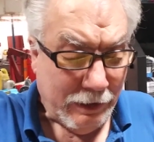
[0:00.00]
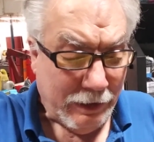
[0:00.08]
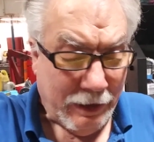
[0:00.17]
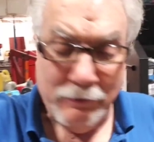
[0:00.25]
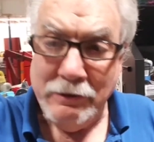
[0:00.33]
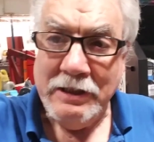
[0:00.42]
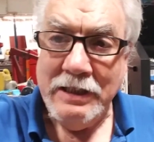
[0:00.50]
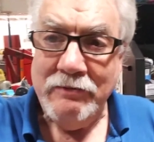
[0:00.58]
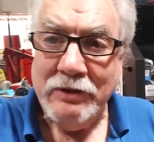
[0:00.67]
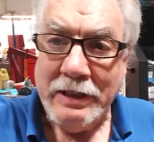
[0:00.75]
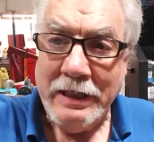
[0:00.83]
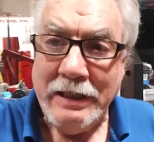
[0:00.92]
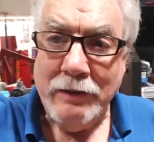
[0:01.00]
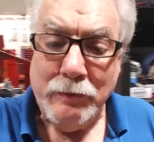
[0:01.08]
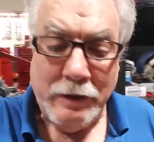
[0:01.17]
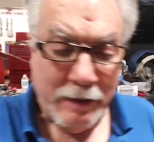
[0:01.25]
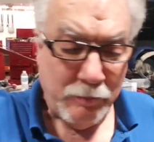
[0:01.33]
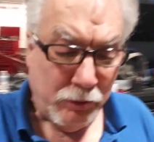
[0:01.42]
I wasn't even thinking
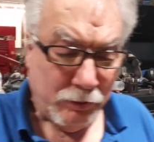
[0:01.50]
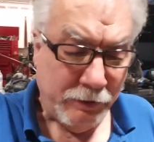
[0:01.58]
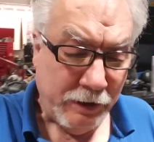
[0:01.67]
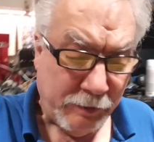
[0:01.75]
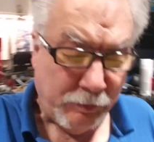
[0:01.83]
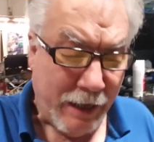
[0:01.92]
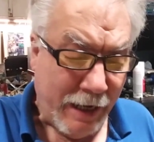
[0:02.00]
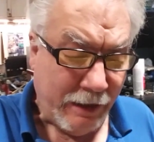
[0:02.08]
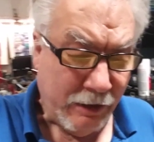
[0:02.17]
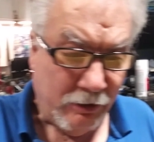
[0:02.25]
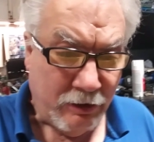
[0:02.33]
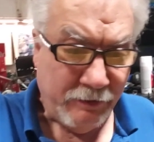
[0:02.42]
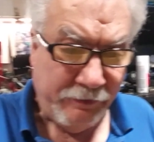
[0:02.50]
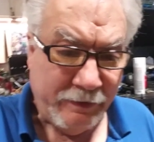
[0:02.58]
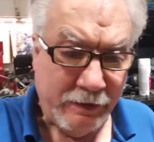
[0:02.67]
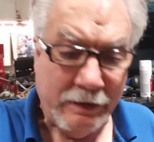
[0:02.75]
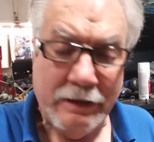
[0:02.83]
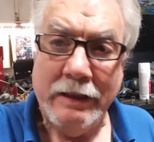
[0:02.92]
when I pulled this bracket off,
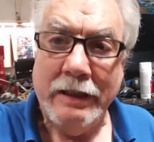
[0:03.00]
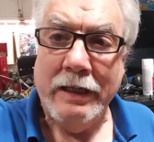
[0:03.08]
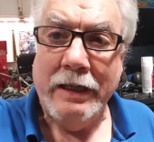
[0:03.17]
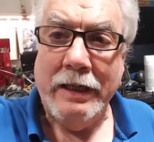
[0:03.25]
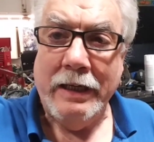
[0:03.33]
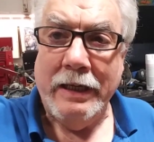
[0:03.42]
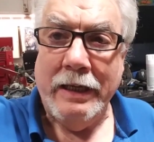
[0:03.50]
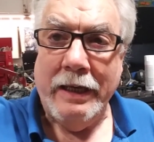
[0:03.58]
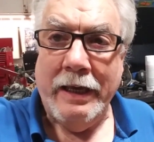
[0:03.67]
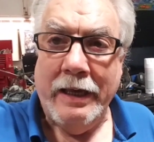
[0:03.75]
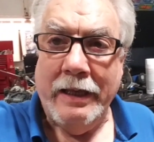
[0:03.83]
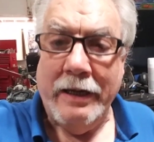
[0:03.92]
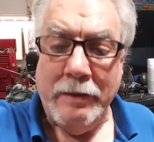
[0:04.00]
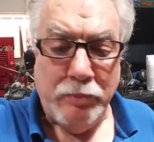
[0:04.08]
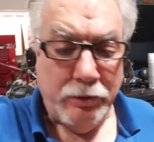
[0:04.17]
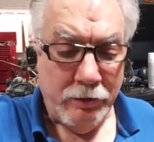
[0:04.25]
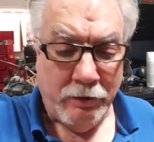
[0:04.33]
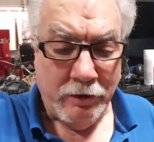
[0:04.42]
and I
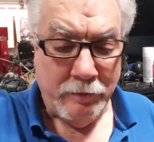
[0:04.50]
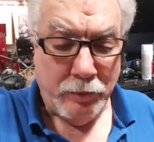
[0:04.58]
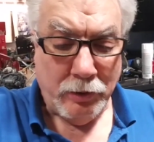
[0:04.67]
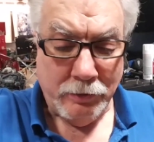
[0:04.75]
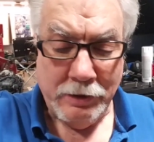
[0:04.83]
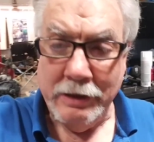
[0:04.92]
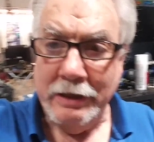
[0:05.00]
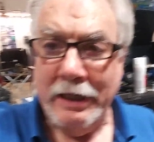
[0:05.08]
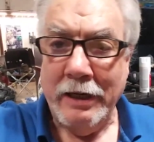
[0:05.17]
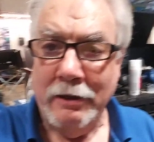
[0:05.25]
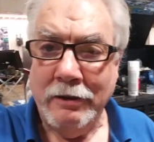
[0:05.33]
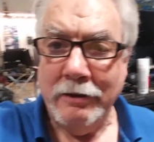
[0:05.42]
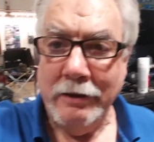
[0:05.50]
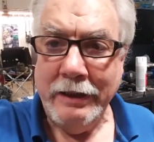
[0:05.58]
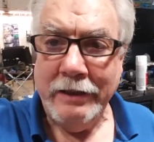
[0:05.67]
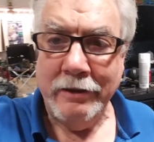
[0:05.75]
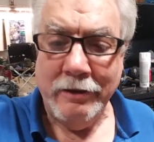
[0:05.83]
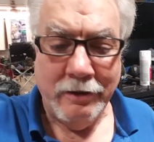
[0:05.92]
put all the bolts in the air
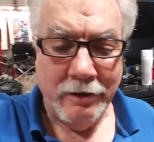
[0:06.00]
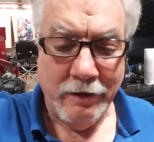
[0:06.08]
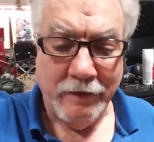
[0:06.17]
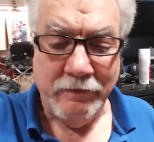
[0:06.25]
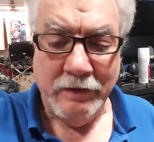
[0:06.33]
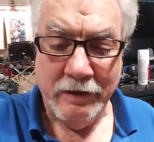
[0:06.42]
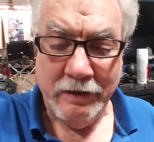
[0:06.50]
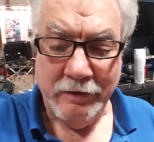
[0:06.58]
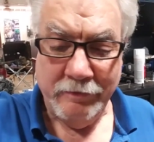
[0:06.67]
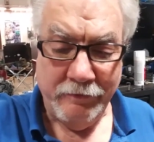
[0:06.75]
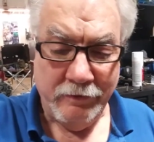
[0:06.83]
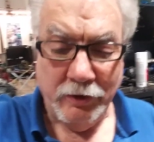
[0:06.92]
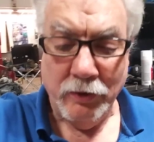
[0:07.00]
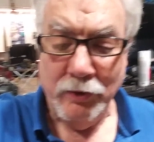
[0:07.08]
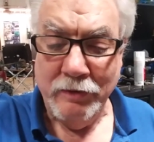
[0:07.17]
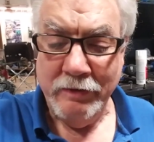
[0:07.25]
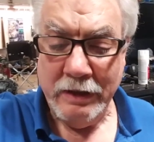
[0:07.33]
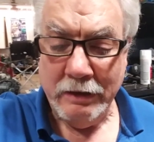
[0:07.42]
cleaner of the
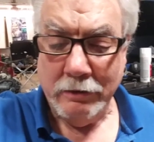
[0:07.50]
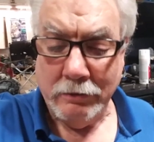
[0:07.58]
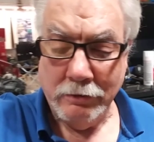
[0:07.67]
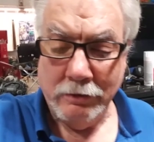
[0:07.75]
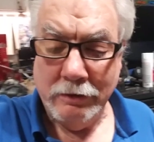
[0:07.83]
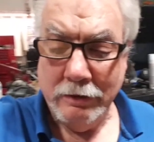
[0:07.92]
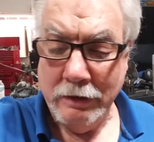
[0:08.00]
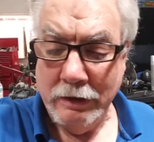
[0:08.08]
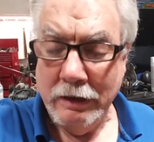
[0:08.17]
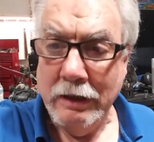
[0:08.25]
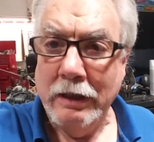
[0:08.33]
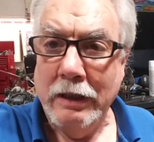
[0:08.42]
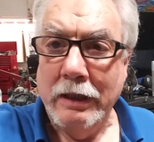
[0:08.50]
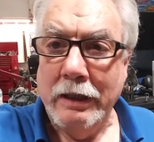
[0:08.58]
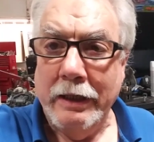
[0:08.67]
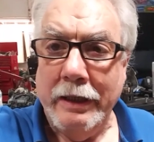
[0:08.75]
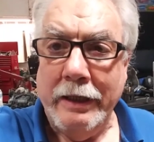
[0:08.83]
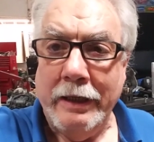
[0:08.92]
donor vehicle,
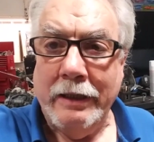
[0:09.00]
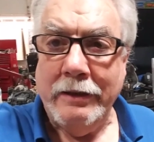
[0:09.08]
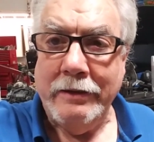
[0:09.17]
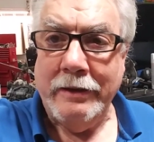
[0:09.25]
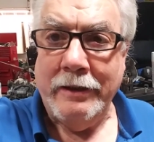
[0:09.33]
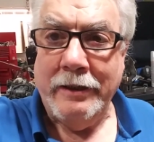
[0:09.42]
and